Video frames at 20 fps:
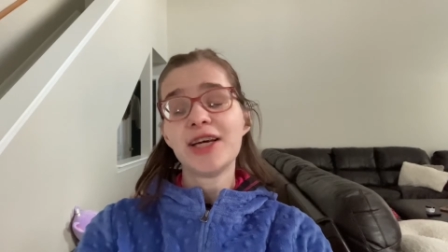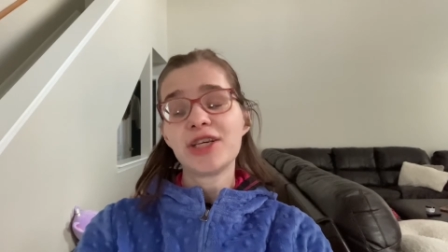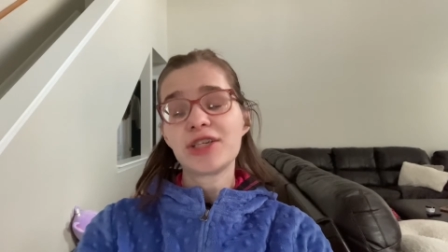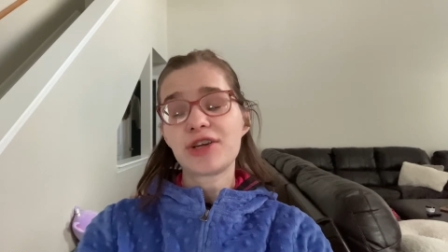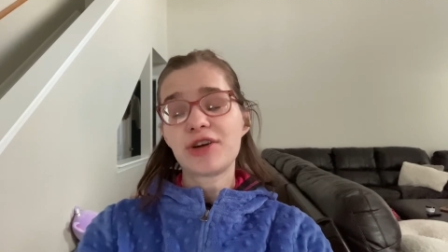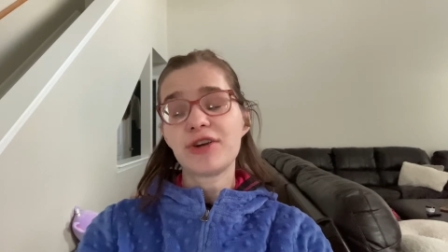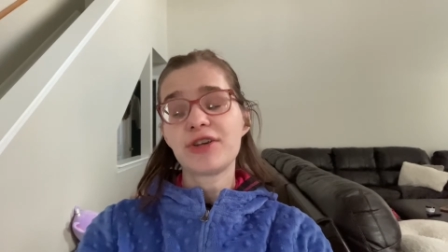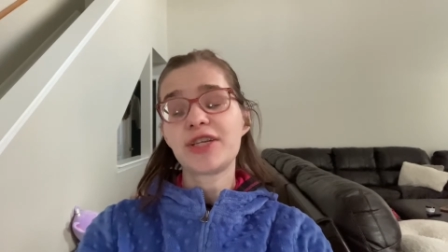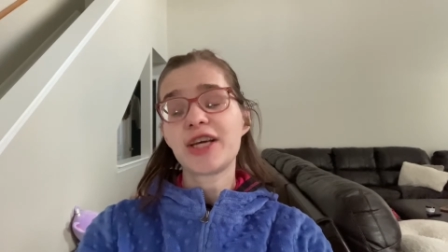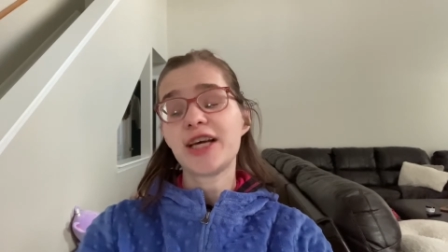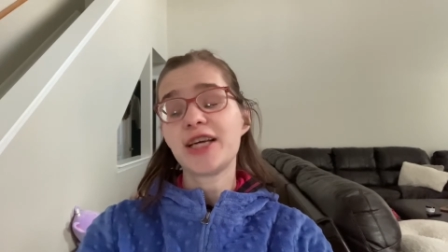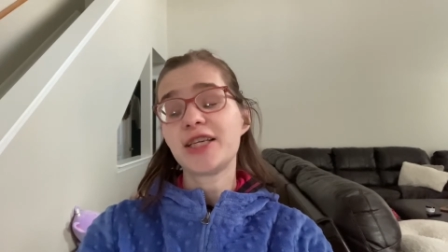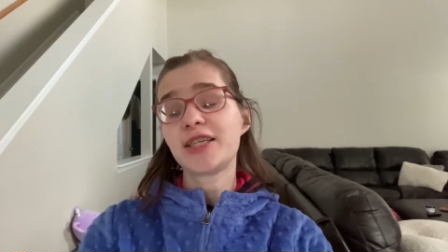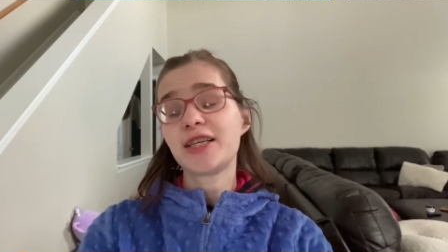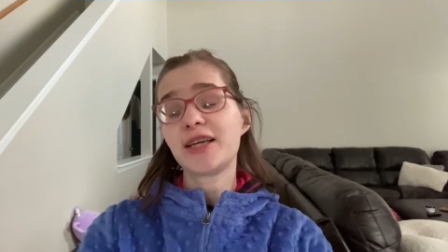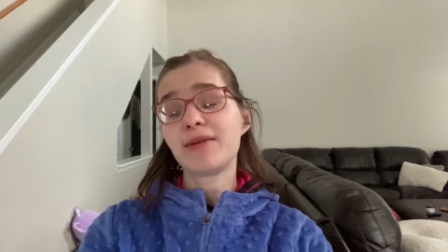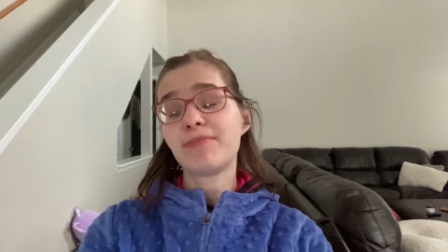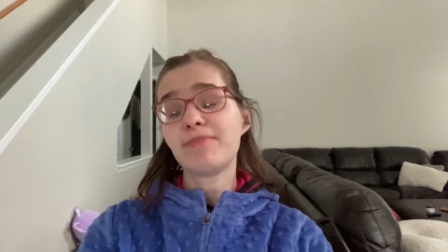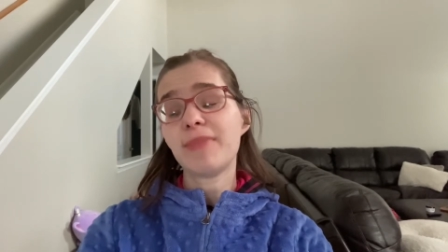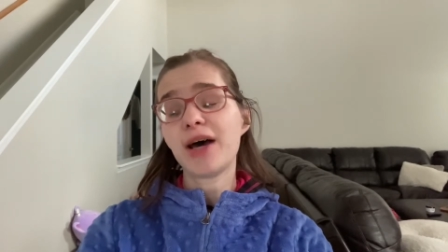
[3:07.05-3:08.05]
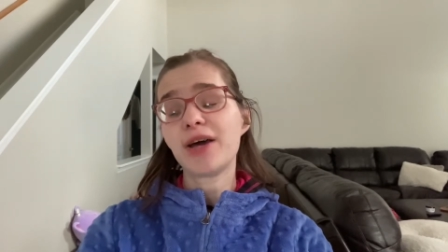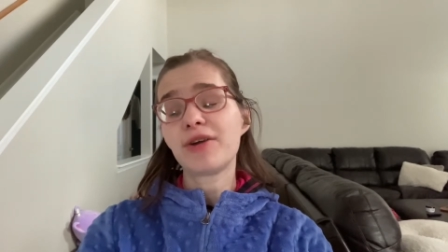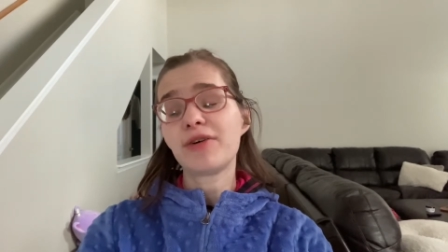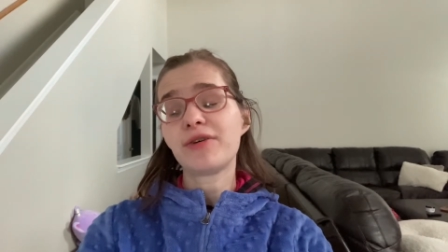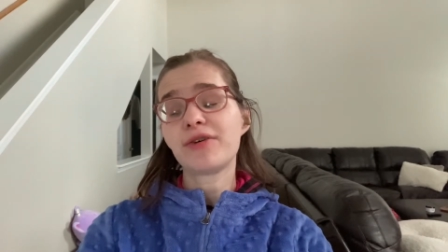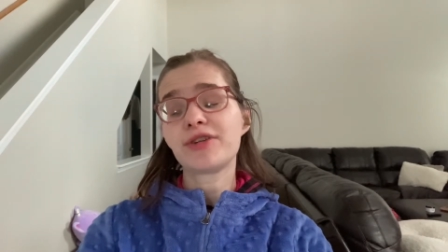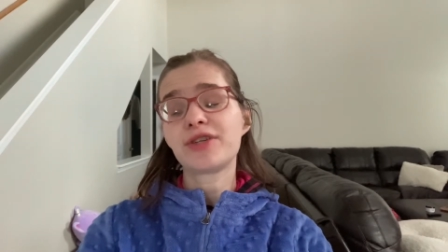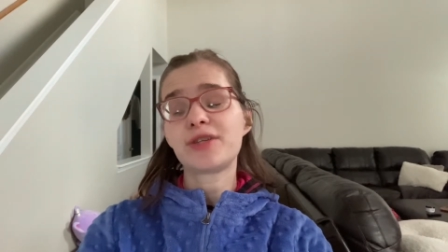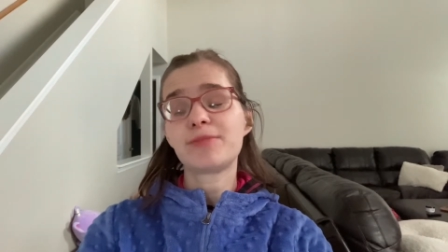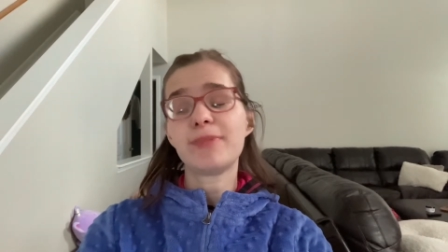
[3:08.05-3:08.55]
started tasting
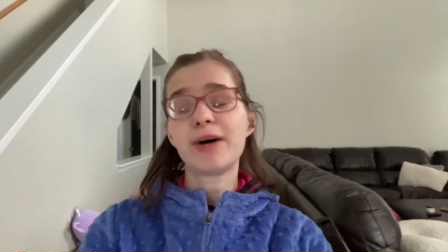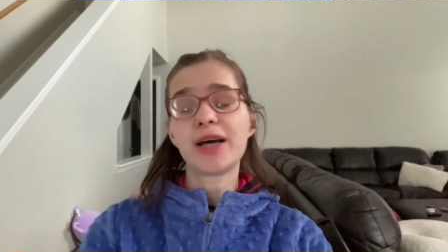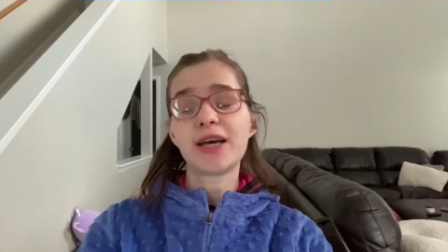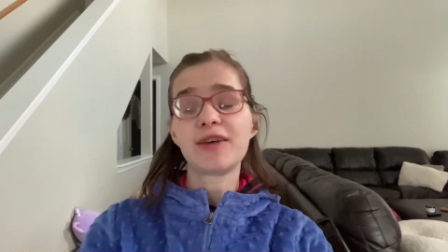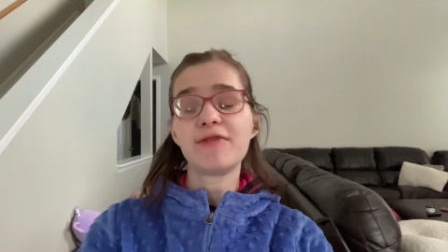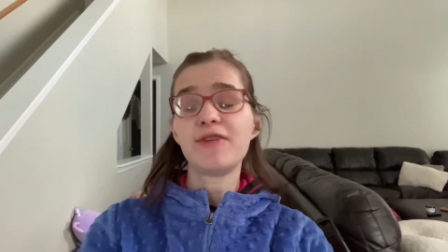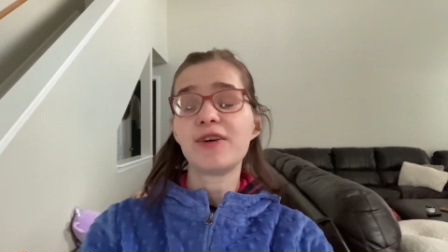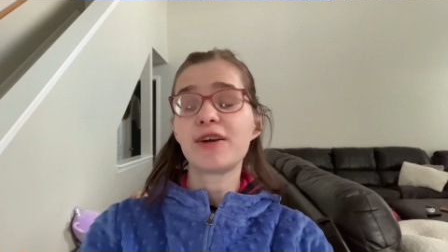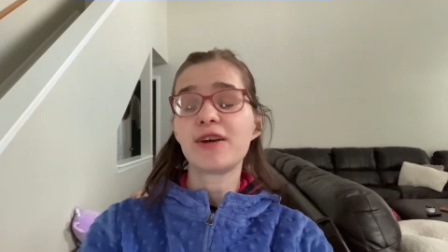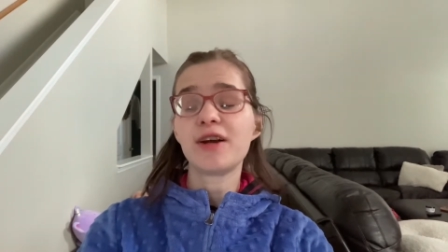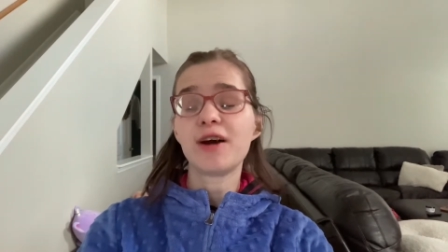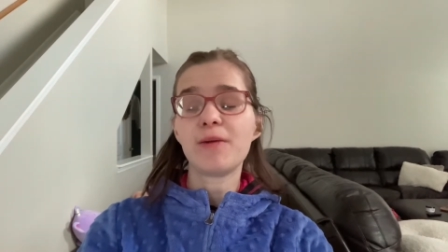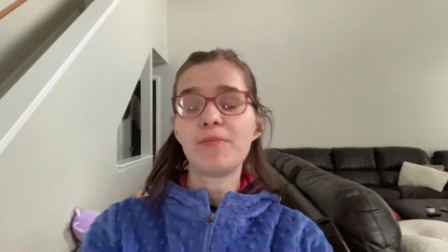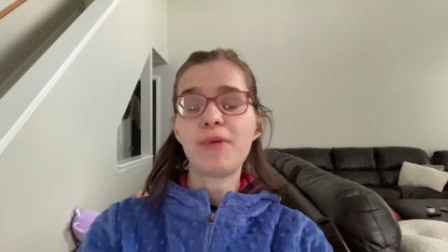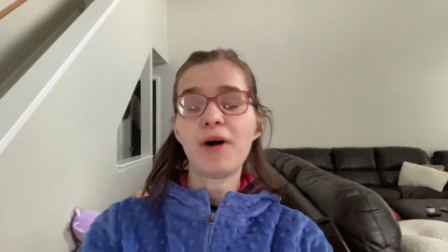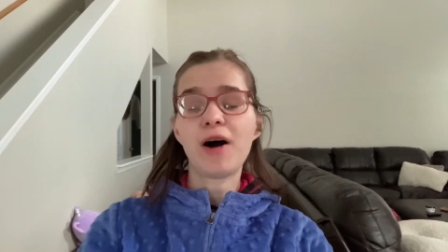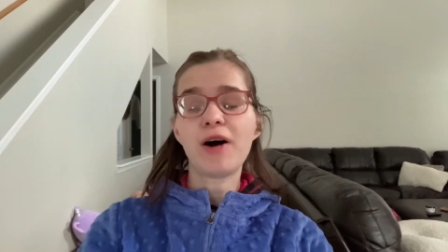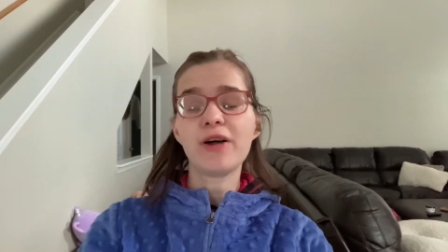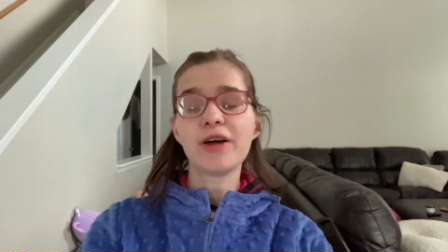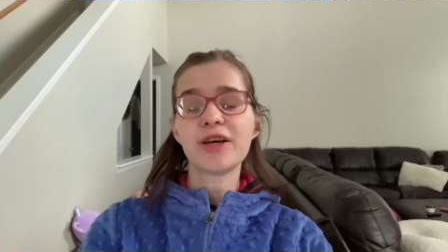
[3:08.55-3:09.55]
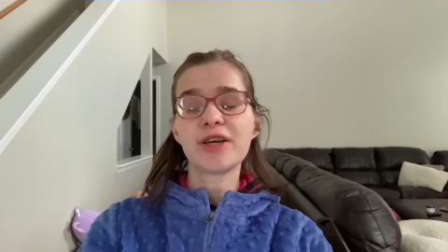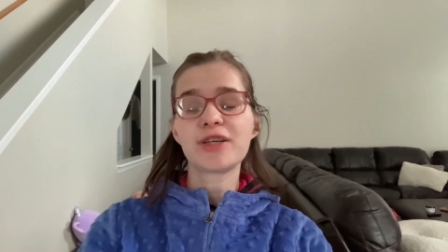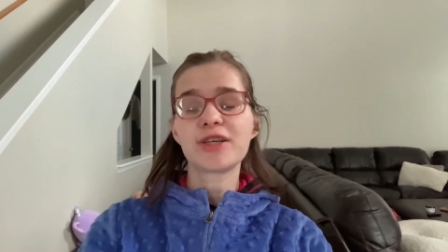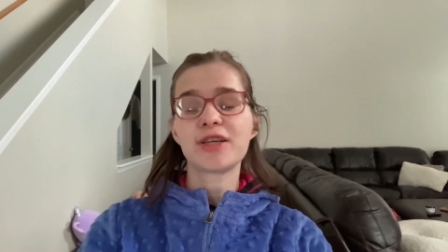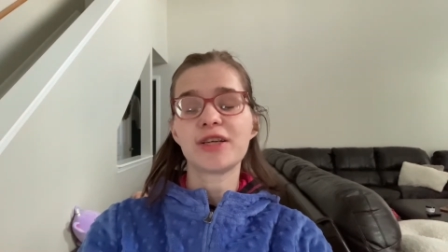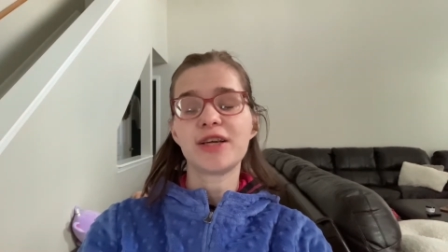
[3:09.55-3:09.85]
metal and smelling fingernail polish,